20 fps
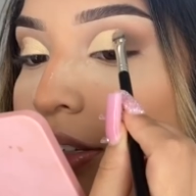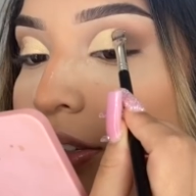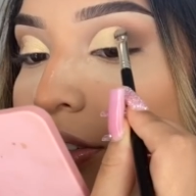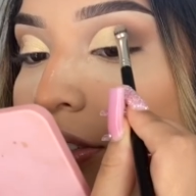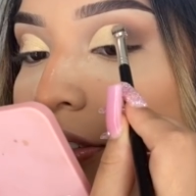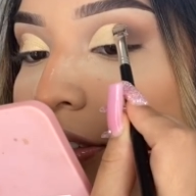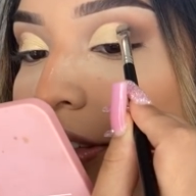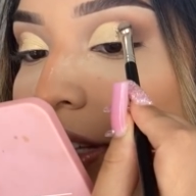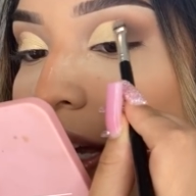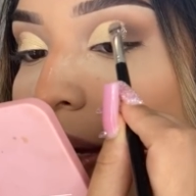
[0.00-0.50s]

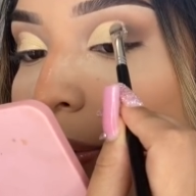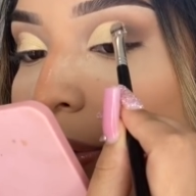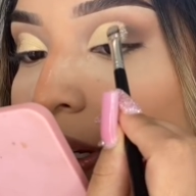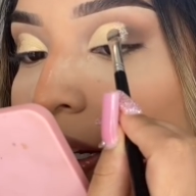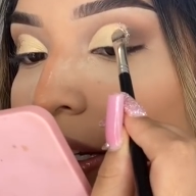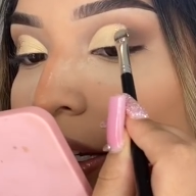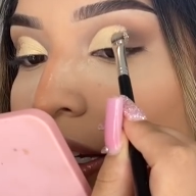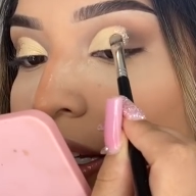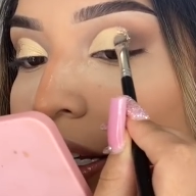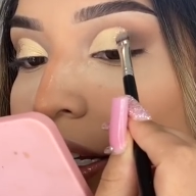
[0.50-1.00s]
just dab in
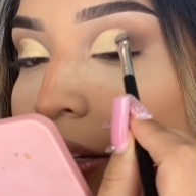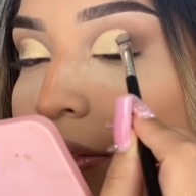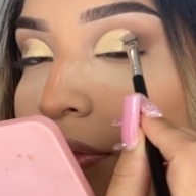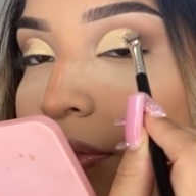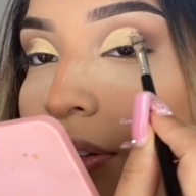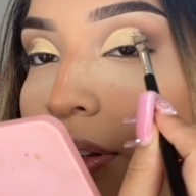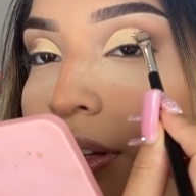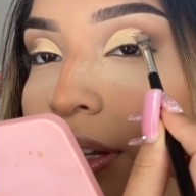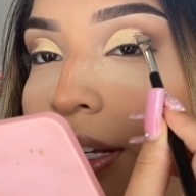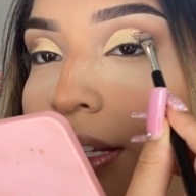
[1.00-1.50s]
it and I
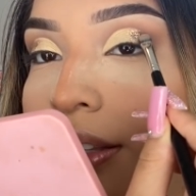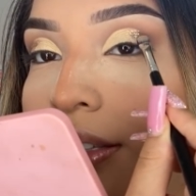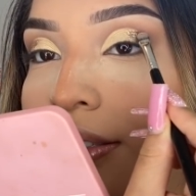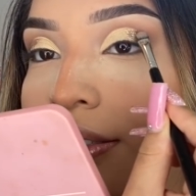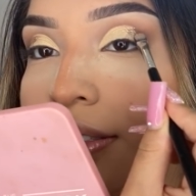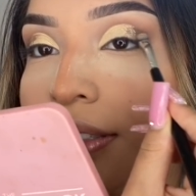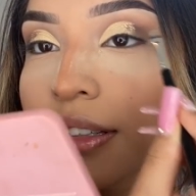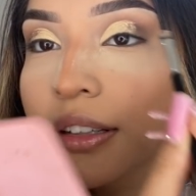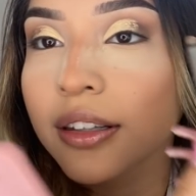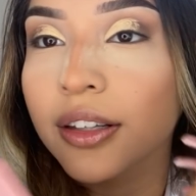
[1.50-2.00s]
feel like
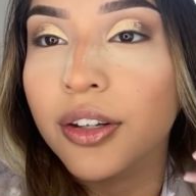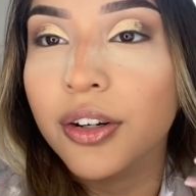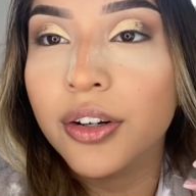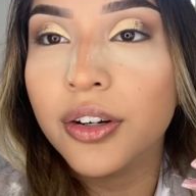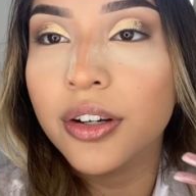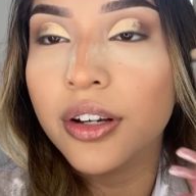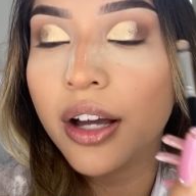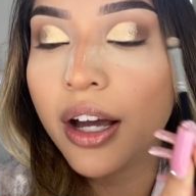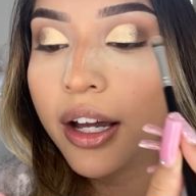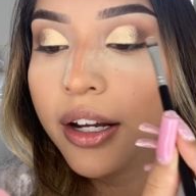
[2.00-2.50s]
this
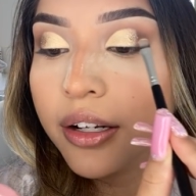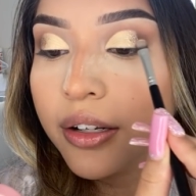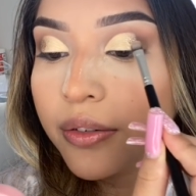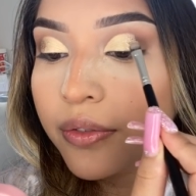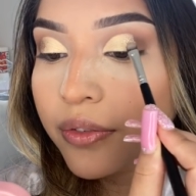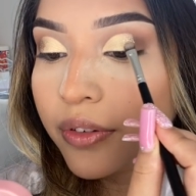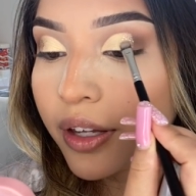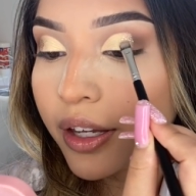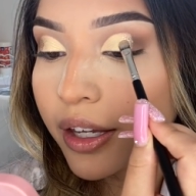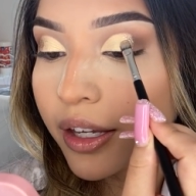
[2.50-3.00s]
glitter kind
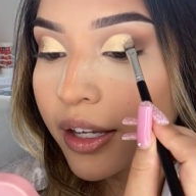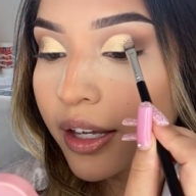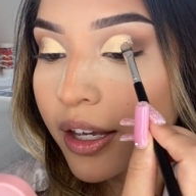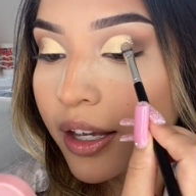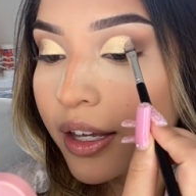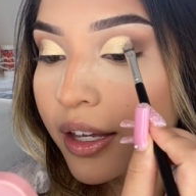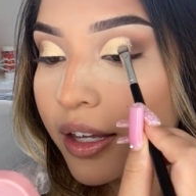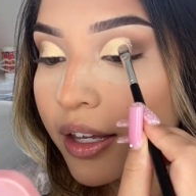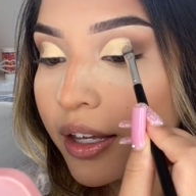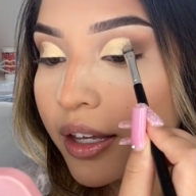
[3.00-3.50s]
of like
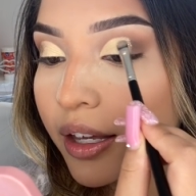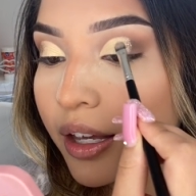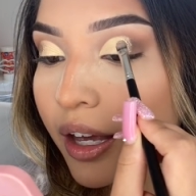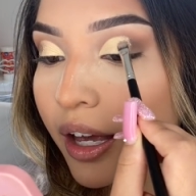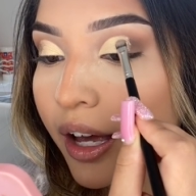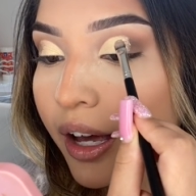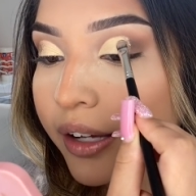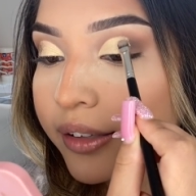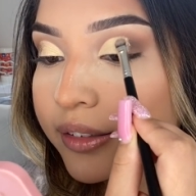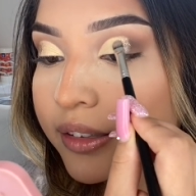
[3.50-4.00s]

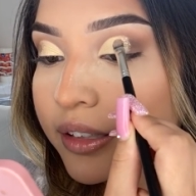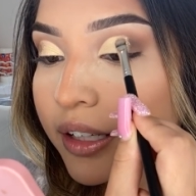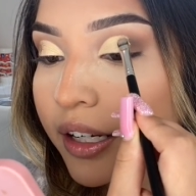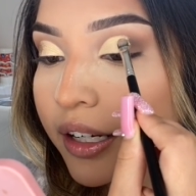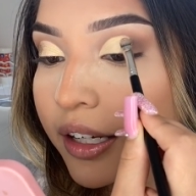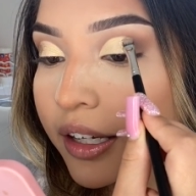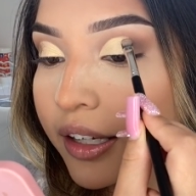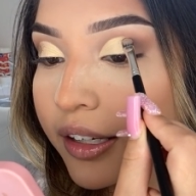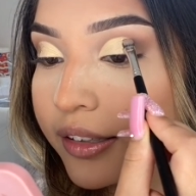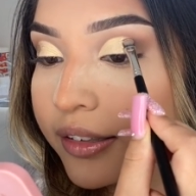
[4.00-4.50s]
has an
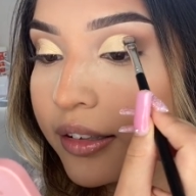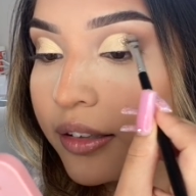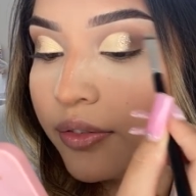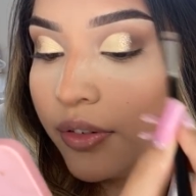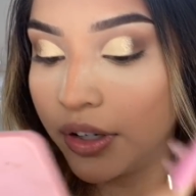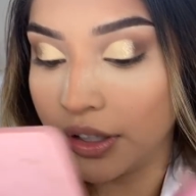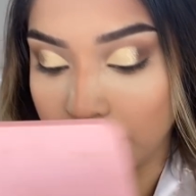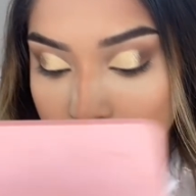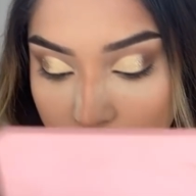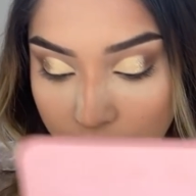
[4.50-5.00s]
adhesive
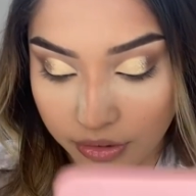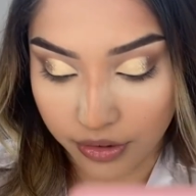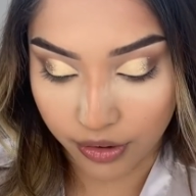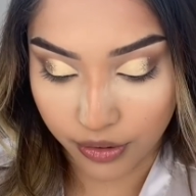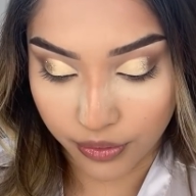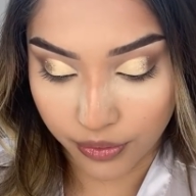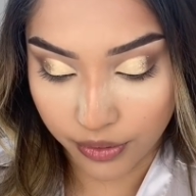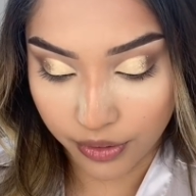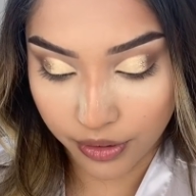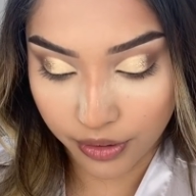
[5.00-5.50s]
on its
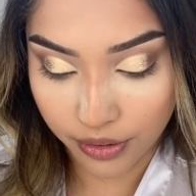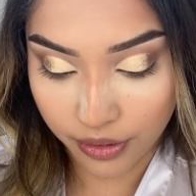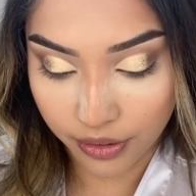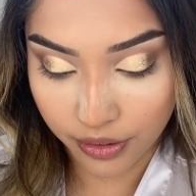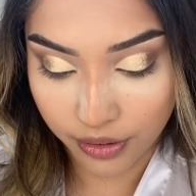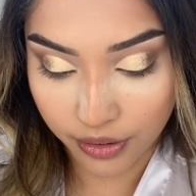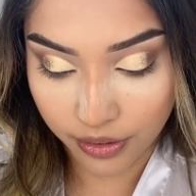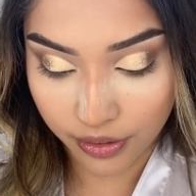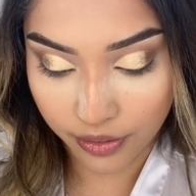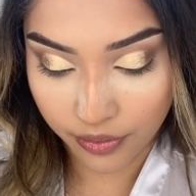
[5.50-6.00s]
own.
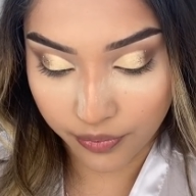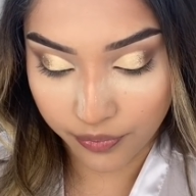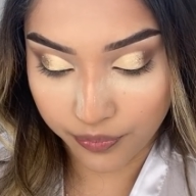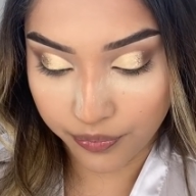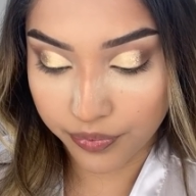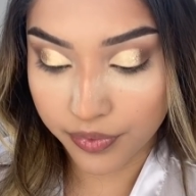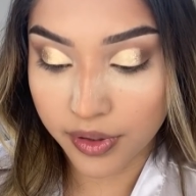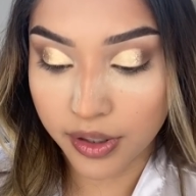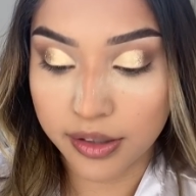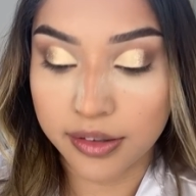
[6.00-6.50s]

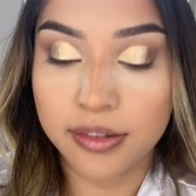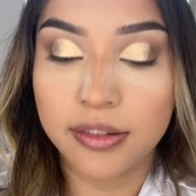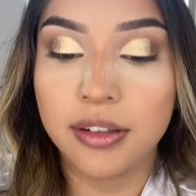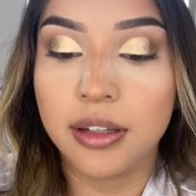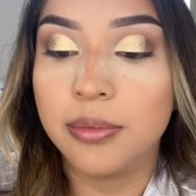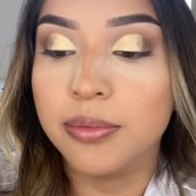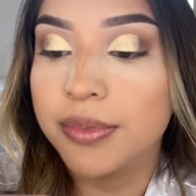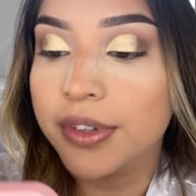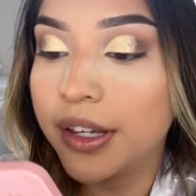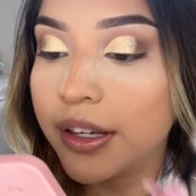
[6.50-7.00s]
It
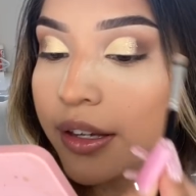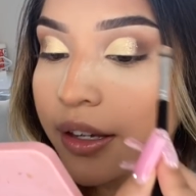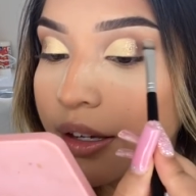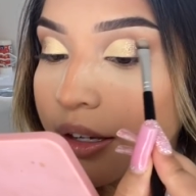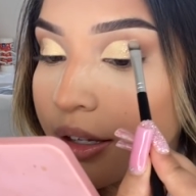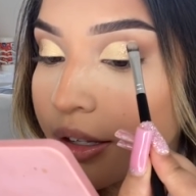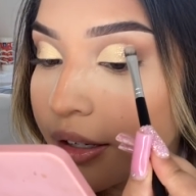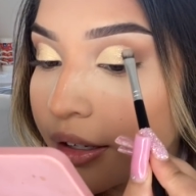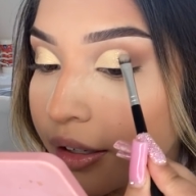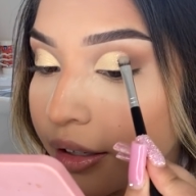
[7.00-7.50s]
seems like
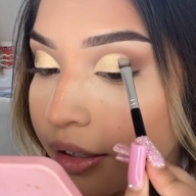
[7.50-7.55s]
it